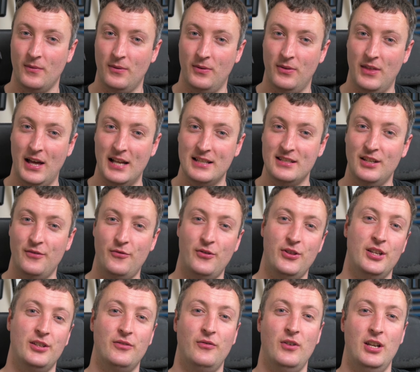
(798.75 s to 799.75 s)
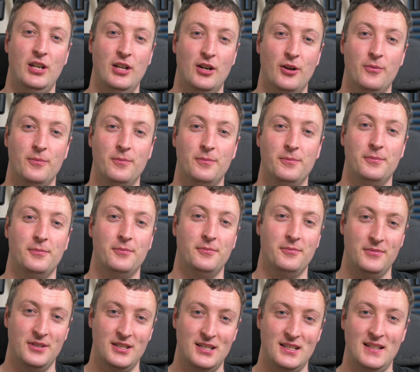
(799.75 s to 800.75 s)
And that's it for this video.
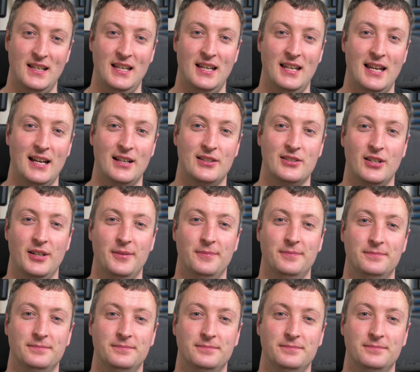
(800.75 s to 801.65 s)
See you next time.